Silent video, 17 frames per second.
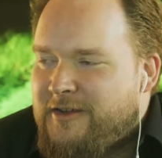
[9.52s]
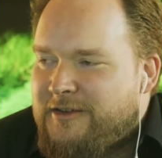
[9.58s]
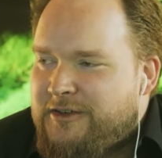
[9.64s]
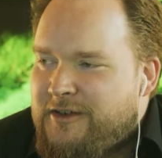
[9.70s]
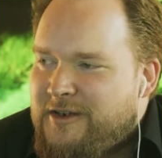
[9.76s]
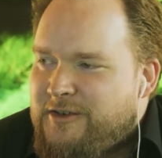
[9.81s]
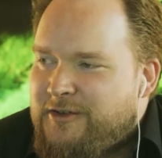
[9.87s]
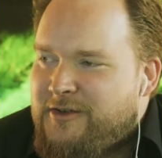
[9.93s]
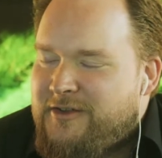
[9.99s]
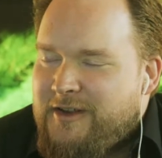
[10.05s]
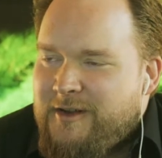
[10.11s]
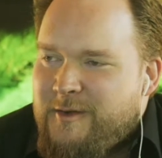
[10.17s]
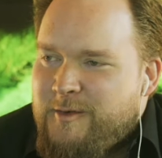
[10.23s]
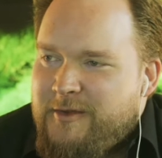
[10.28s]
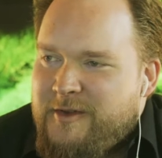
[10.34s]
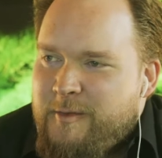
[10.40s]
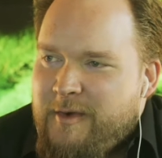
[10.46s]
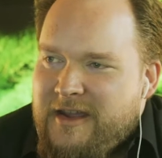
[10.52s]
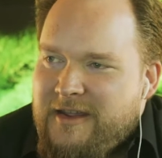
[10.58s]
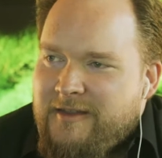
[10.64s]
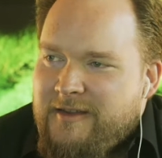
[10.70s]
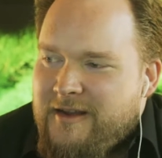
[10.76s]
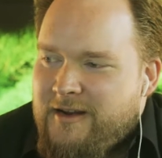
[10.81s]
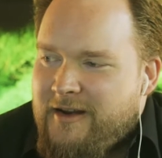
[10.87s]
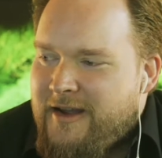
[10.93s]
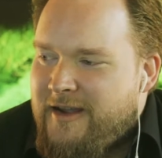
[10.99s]
such an interesting debate
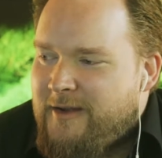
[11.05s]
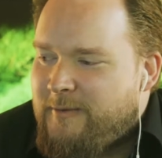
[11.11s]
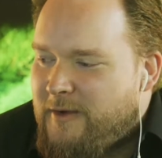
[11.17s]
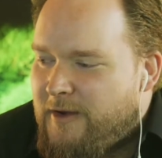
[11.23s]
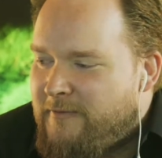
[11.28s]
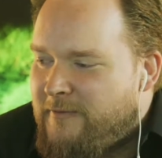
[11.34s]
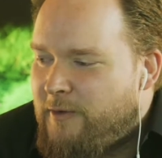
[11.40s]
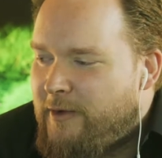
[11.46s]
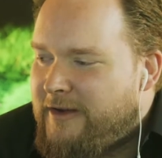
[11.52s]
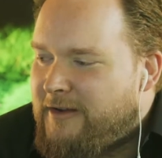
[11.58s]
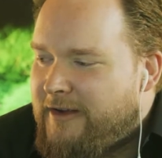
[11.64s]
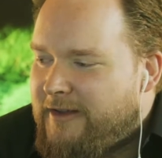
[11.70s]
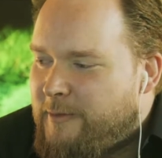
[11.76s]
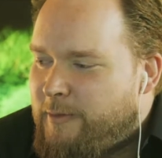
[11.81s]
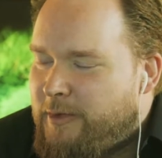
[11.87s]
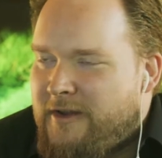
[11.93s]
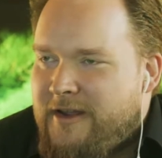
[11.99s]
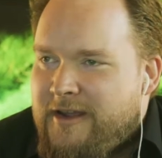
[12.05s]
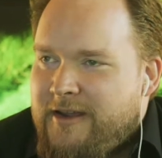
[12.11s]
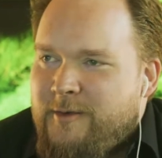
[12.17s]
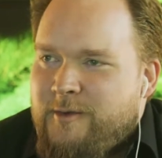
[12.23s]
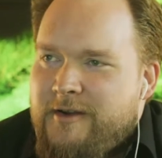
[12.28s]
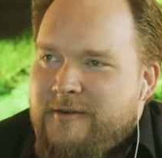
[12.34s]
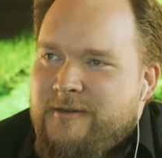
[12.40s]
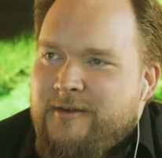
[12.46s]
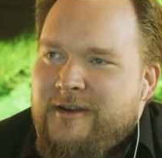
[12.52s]
that I avoid like the plague
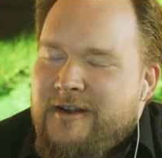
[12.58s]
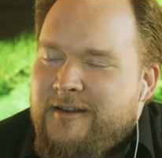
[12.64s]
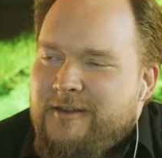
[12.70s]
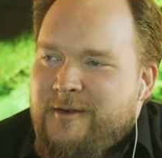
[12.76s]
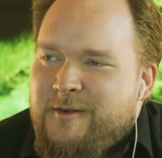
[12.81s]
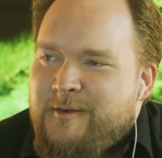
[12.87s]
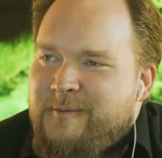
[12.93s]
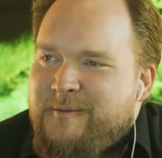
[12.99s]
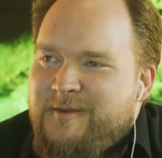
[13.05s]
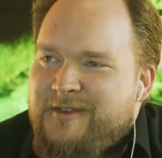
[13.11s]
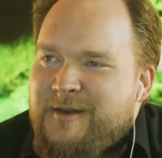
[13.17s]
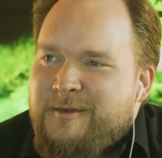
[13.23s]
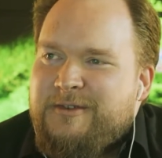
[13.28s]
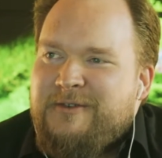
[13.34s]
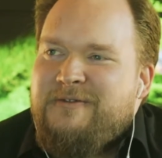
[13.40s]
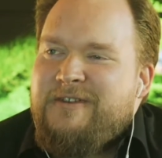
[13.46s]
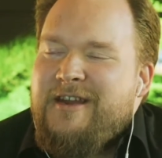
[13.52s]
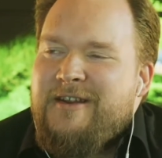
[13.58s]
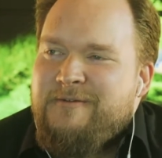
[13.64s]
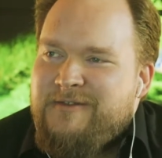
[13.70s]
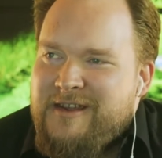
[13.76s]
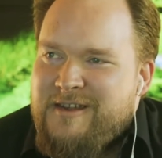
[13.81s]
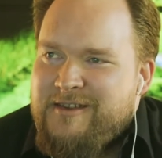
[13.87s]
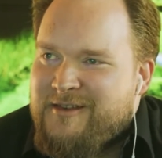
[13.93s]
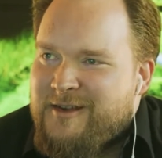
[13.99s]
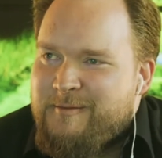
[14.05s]
whenever the subject of
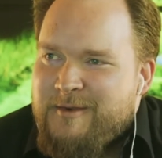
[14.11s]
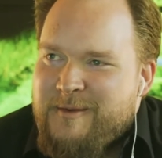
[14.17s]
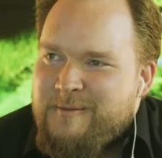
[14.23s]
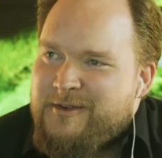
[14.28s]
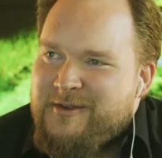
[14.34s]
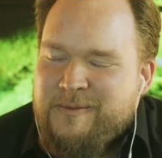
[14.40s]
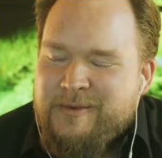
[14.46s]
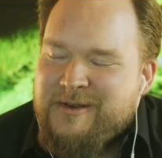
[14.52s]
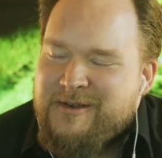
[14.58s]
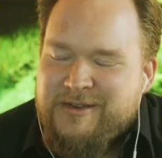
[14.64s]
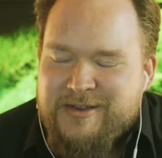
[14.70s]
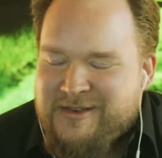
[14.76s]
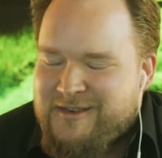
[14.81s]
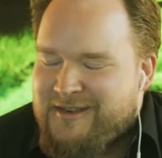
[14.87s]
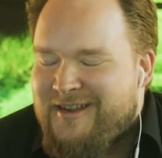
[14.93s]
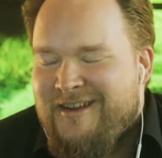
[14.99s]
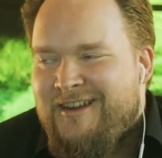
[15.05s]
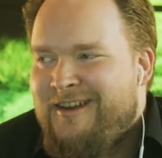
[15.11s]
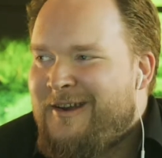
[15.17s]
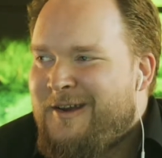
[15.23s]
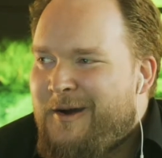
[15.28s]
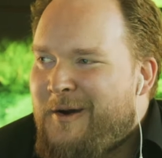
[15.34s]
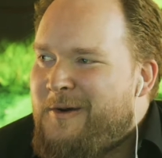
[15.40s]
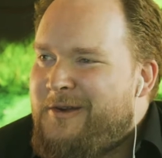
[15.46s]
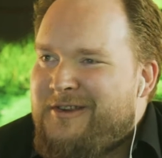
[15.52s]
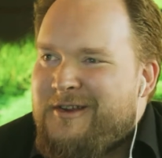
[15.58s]
NFTs come up, just because it's
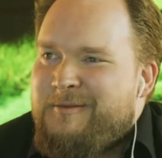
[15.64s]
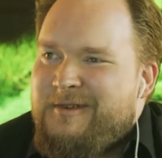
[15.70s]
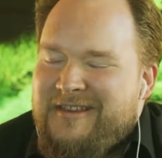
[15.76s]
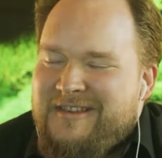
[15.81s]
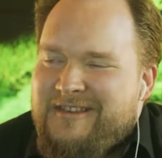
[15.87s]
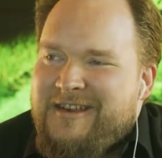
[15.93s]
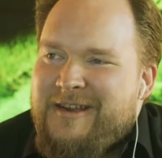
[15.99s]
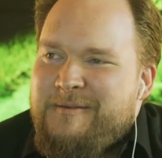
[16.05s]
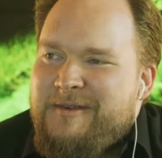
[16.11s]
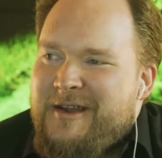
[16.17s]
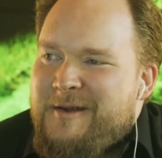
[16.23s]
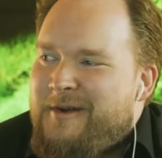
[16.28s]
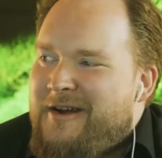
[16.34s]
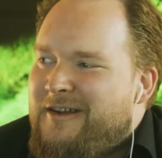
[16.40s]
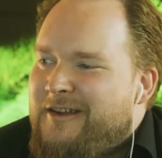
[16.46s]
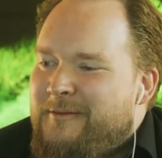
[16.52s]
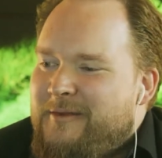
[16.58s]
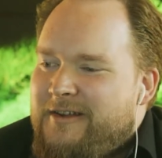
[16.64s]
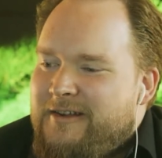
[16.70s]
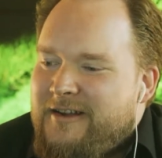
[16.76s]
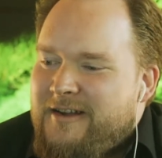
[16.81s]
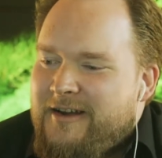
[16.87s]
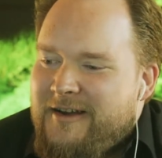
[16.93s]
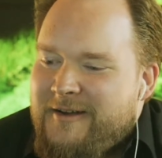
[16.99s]
always going to be the same damn argument.